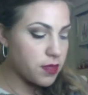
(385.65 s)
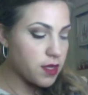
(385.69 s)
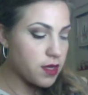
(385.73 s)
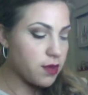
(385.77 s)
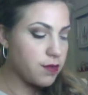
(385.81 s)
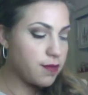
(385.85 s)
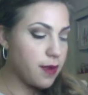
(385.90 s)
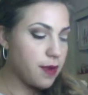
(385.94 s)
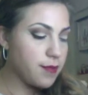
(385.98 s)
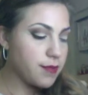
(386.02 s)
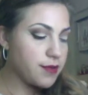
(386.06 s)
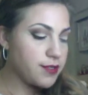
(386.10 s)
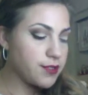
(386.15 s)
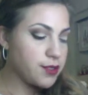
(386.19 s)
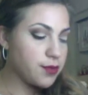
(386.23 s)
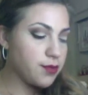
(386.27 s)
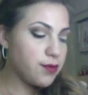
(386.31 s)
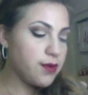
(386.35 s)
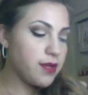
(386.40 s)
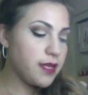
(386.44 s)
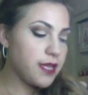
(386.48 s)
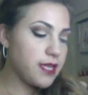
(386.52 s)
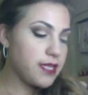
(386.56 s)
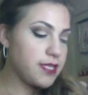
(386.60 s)
Remember to
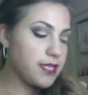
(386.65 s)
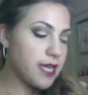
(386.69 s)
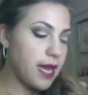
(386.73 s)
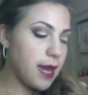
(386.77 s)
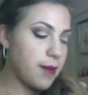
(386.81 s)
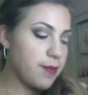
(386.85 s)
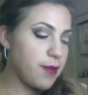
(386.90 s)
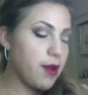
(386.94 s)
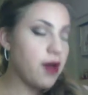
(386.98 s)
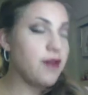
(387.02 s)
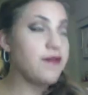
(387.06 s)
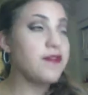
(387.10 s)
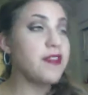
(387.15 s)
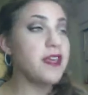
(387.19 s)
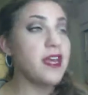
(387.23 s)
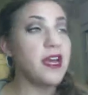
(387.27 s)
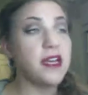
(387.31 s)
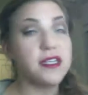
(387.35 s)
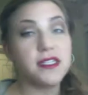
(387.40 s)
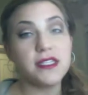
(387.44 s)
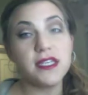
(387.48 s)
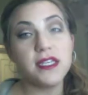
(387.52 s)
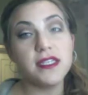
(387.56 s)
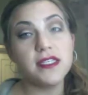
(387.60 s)
really tap off the
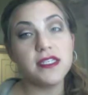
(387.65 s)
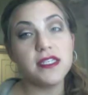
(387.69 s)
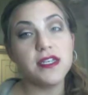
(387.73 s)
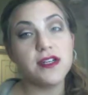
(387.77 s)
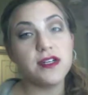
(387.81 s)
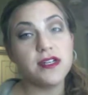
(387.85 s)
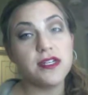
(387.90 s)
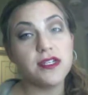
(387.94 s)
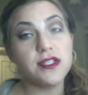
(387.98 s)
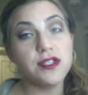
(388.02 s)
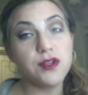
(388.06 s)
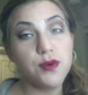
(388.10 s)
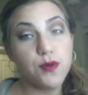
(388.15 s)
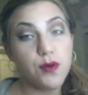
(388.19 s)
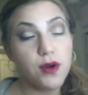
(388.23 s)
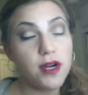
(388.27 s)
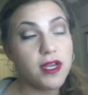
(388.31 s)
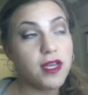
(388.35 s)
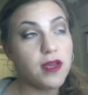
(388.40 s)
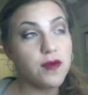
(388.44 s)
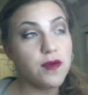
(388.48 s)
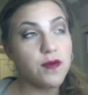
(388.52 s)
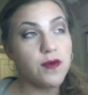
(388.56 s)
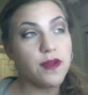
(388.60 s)
excess here because you're
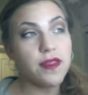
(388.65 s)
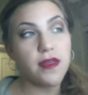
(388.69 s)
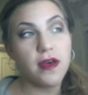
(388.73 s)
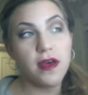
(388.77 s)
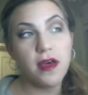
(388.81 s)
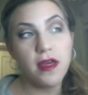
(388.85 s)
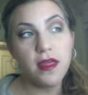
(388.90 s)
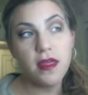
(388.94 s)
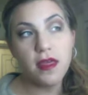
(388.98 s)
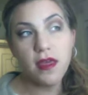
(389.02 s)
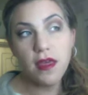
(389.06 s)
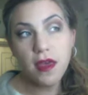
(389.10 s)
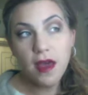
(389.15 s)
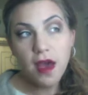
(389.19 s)
working with a